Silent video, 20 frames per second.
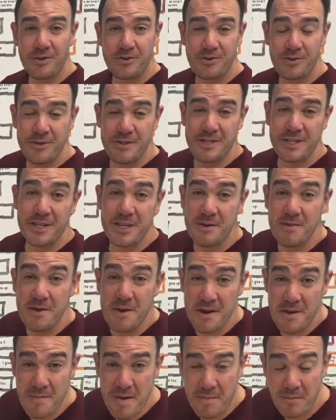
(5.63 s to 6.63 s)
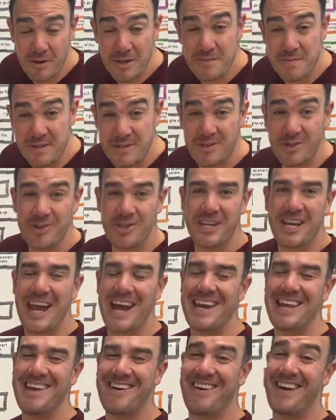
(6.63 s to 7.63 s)
students and community members, Mr. Jaquette
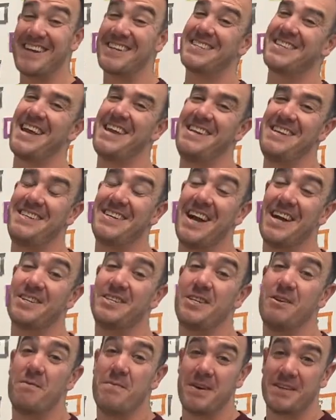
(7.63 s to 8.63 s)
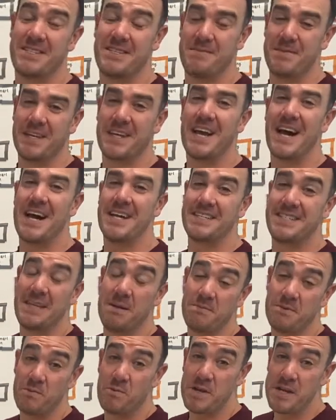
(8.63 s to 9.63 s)
here, excited to talk to you about some of the
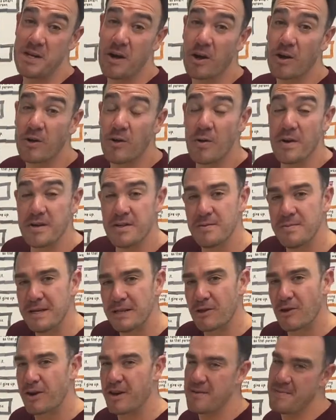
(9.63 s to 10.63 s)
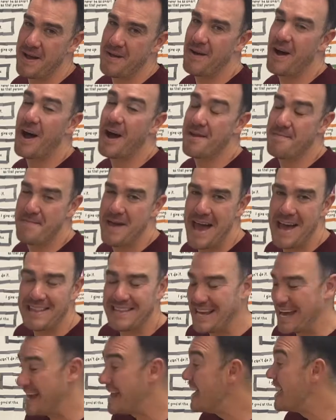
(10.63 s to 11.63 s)
concepts we are going to be learning about on Math
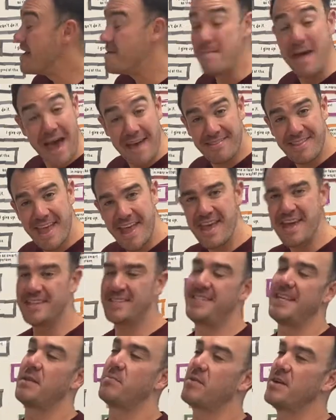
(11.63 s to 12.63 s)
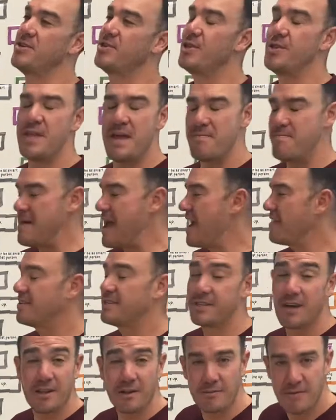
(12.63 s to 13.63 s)
Day. Math Day, a celebration that math is
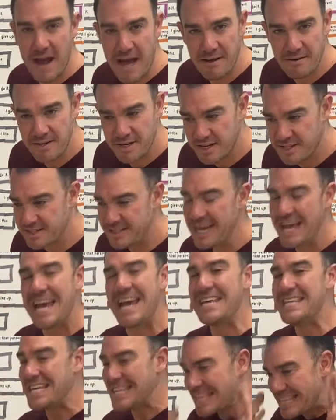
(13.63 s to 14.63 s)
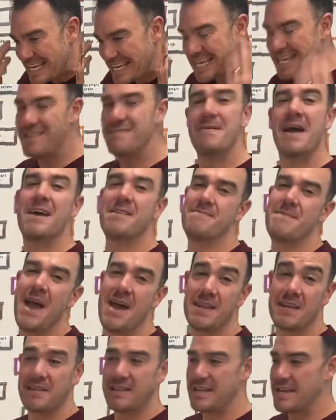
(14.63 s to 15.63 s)
all around us and that thinking
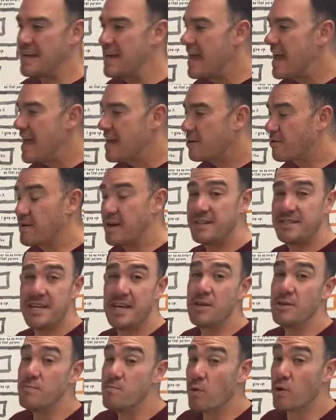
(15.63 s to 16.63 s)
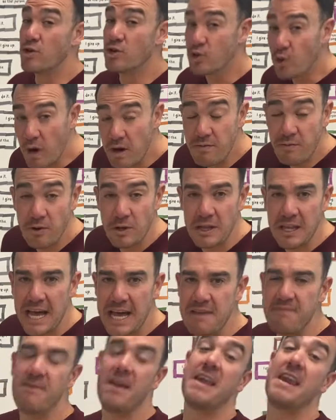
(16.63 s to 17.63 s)
mathematically creates a more joyful
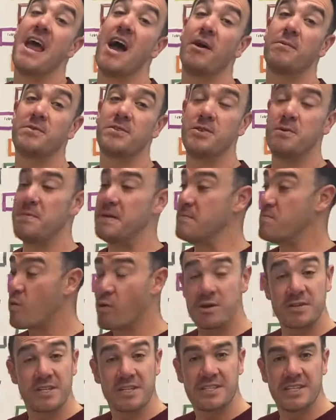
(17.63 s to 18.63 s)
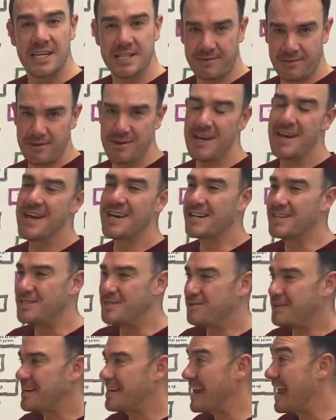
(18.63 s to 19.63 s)
life and helps you be more successful because you
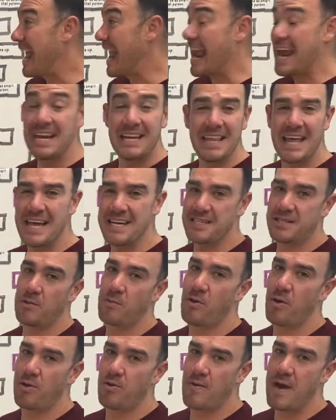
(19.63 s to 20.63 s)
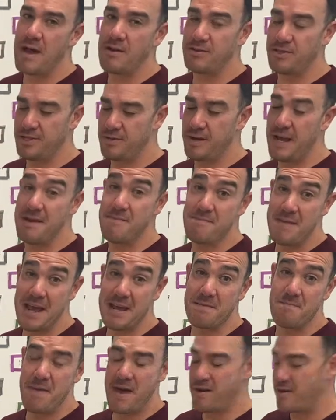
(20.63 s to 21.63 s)
can analyze the world around you and make better